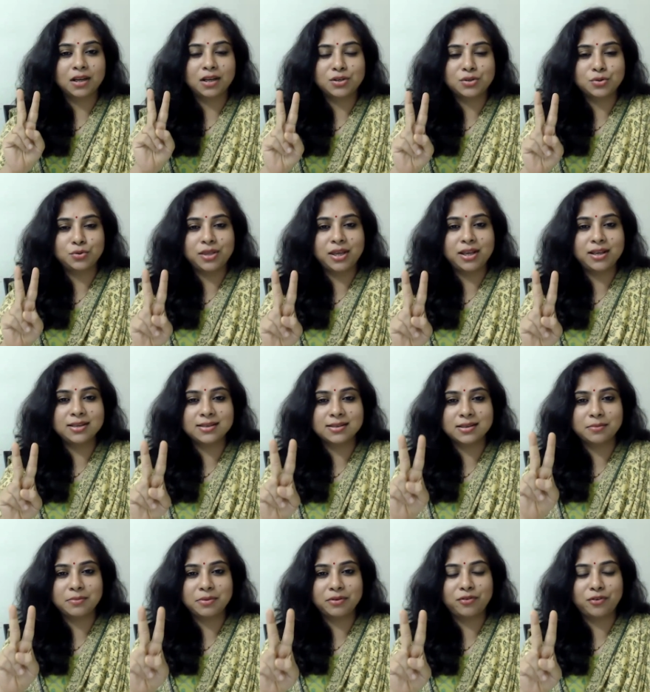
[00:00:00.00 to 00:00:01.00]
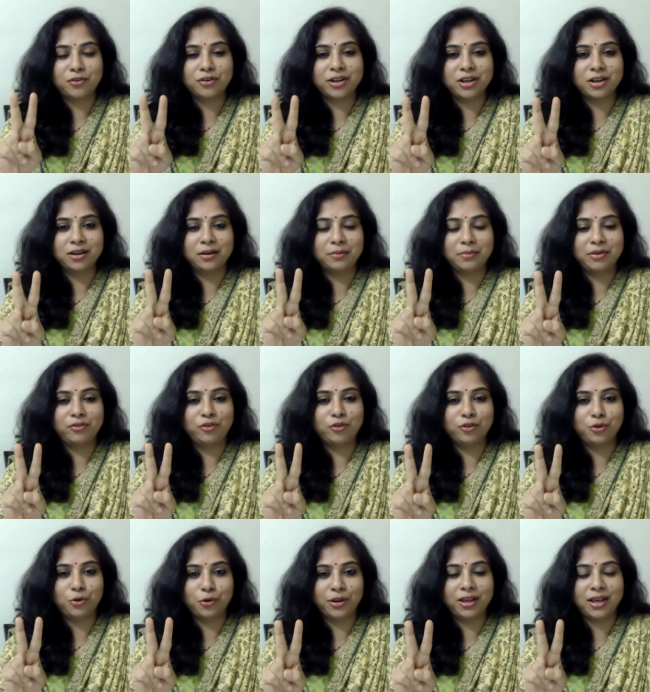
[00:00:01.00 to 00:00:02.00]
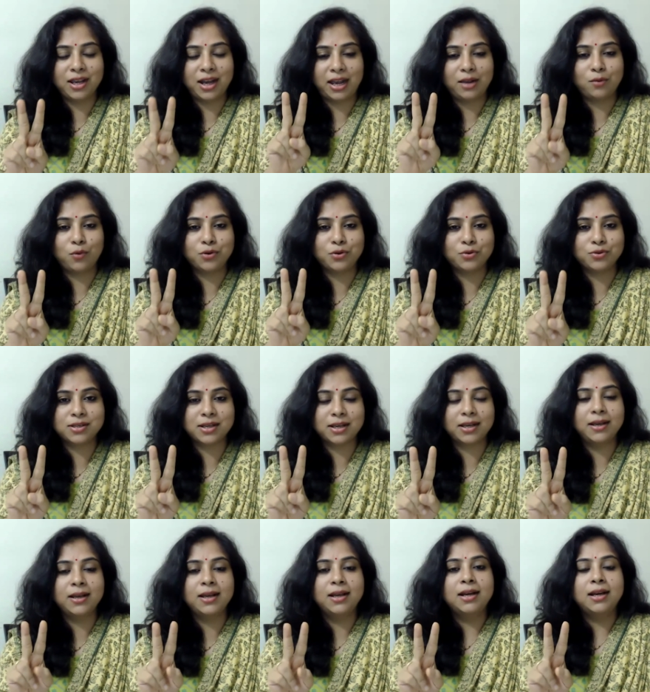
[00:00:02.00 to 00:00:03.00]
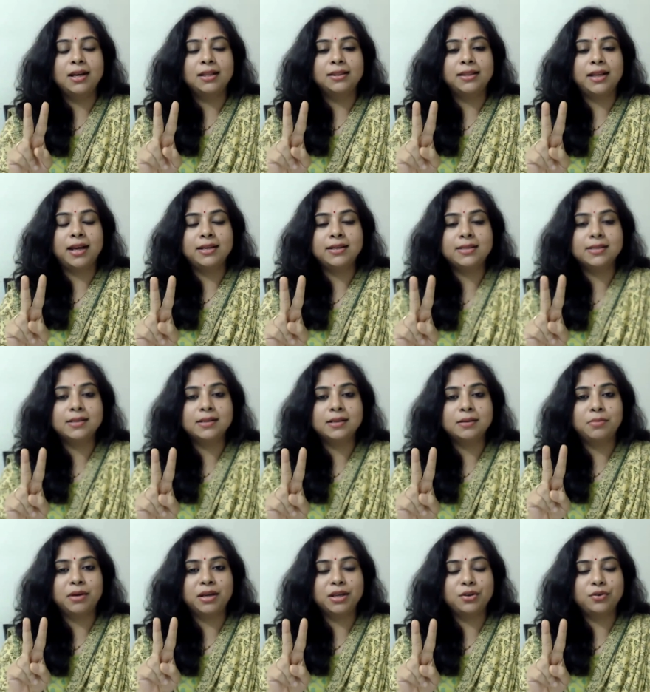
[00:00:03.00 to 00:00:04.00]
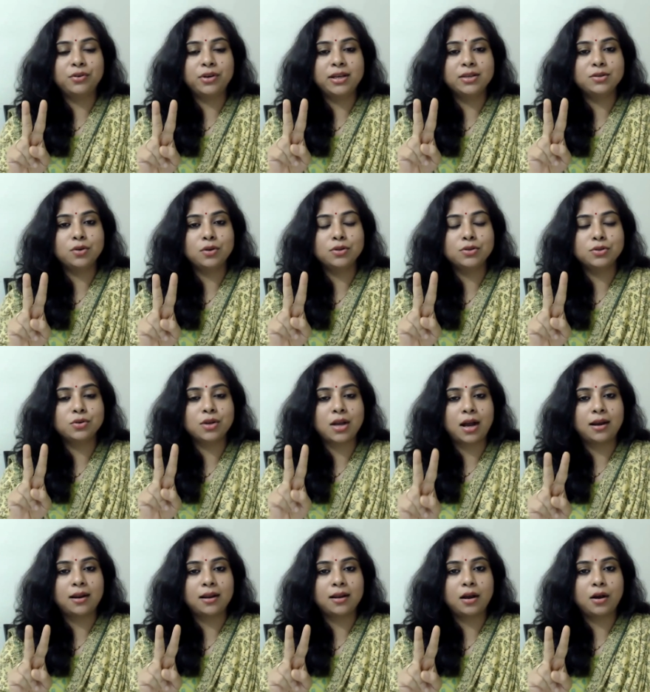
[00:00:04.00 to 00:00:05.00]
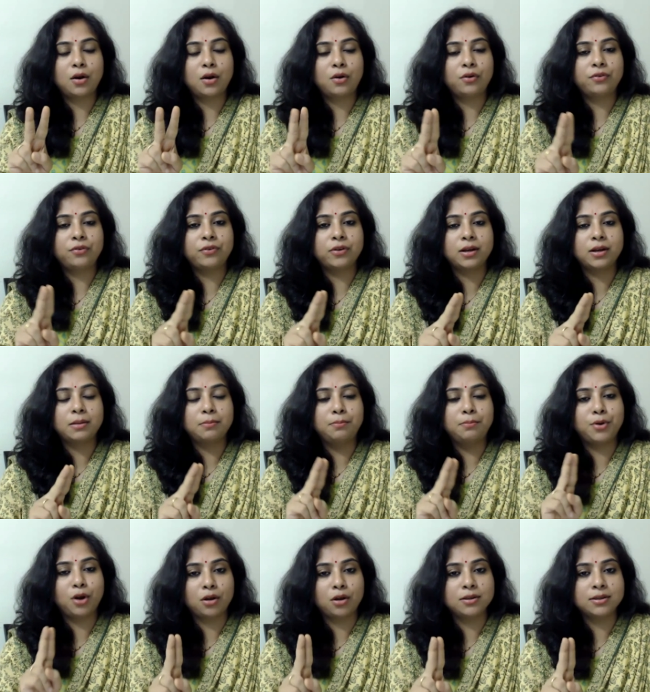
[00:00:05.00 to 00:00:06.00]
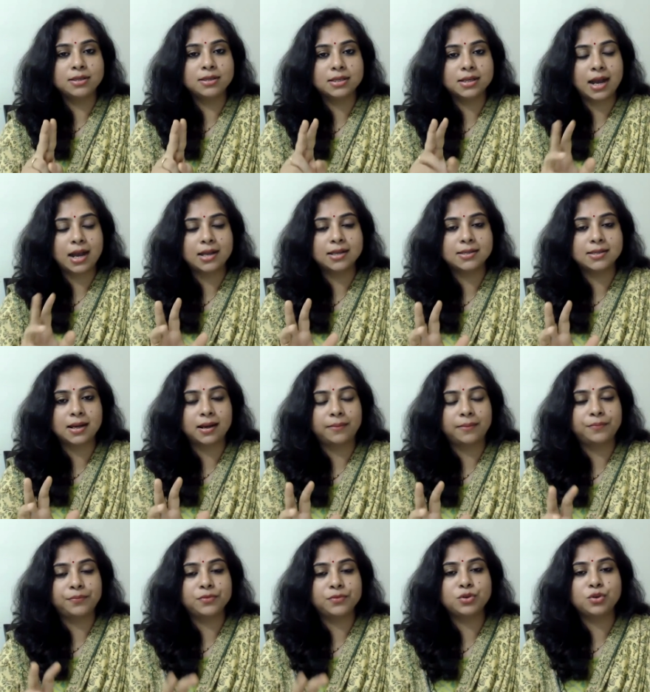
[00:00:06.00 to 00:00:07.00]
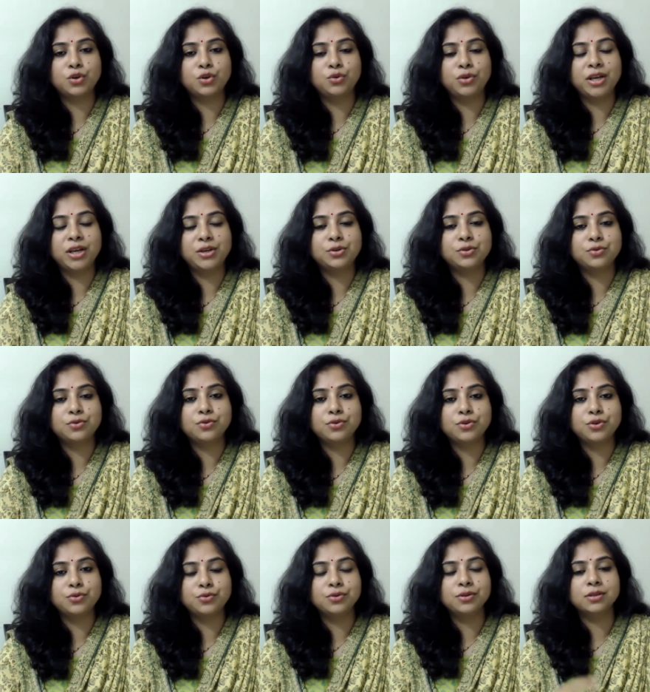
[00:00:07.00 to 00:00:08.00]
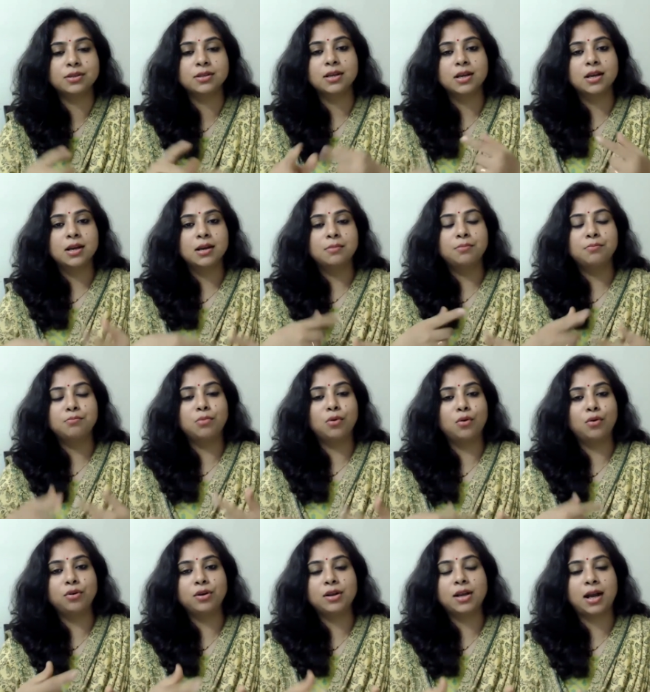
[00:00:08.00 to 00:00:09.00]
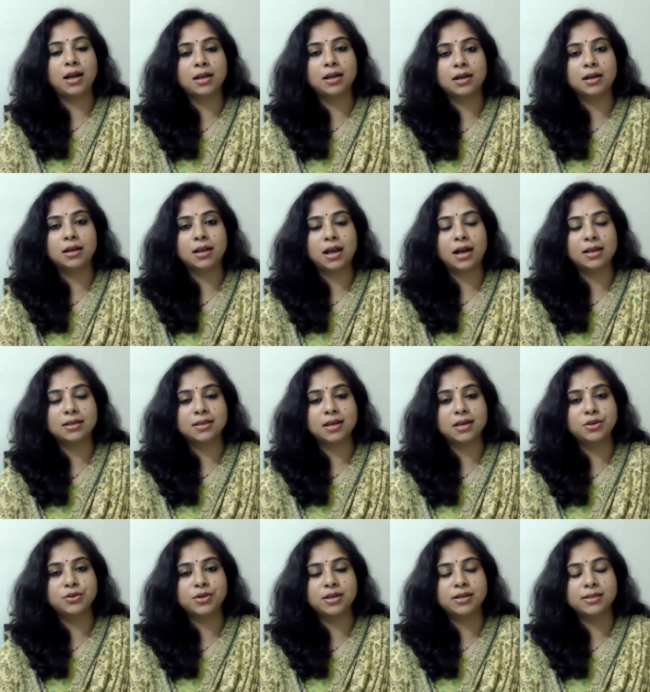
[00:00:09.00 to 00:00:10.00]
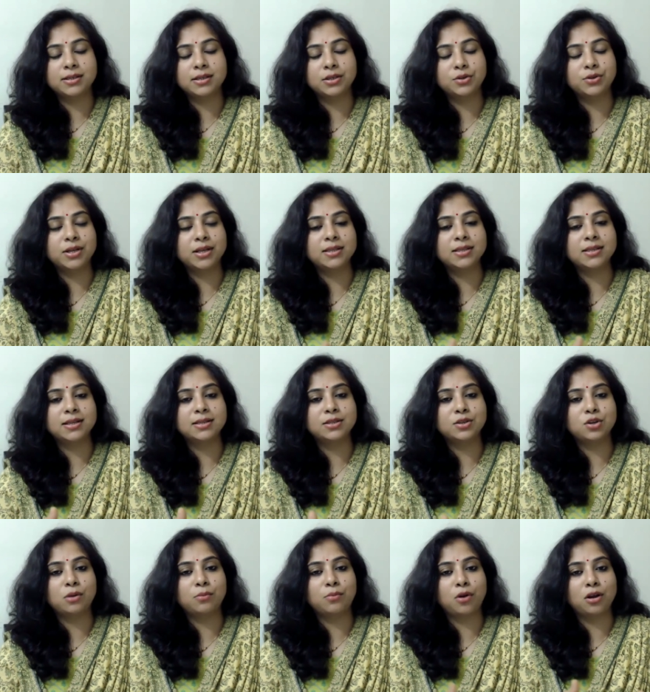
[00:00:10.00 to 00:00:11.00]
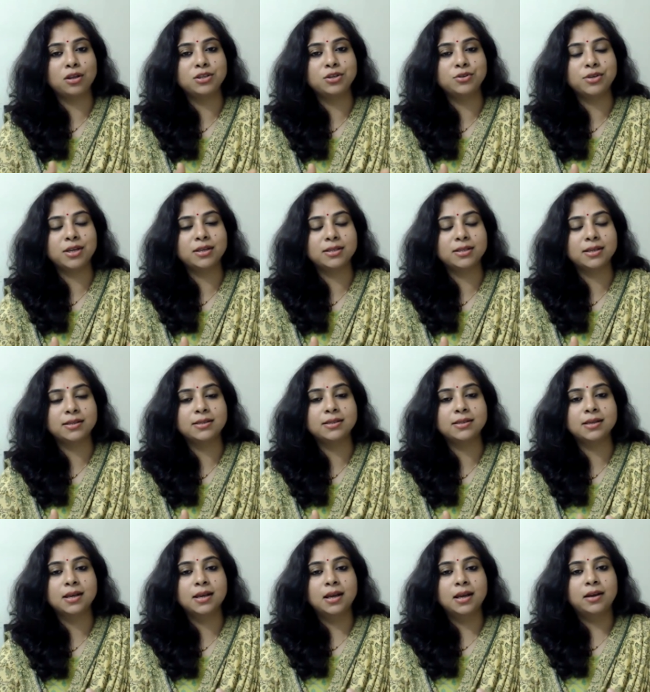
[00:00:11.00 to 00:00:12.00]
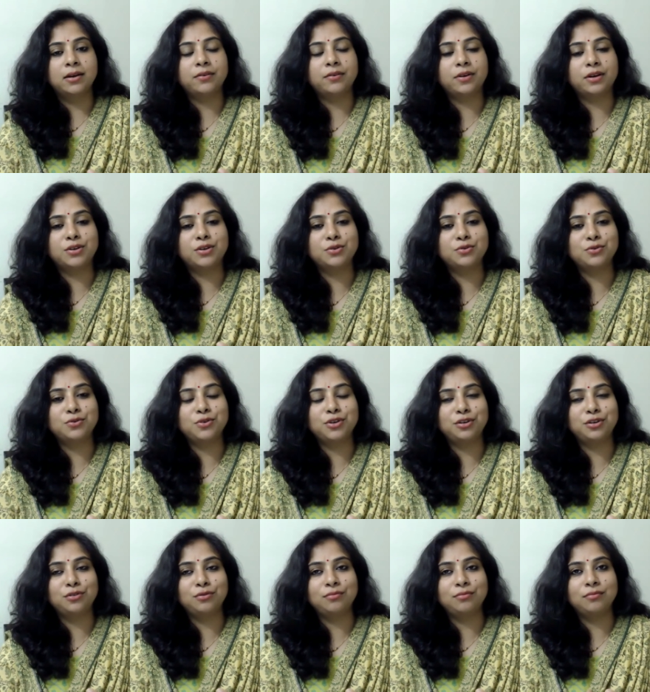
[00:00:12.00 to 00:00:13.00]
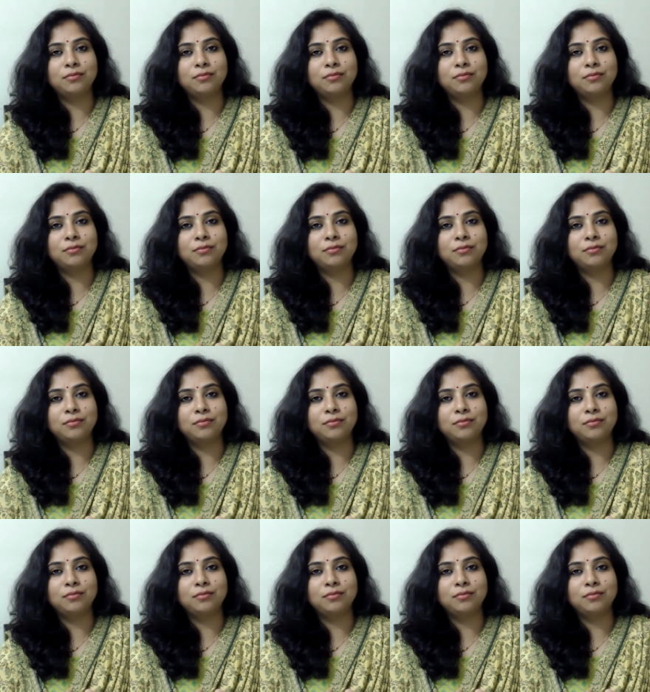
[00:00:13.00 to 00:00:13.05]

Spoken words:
Two things before going, I want to say that Mercury is also karaka of bronze, kasa. So you need to use more kasa utensils or bronze utensils to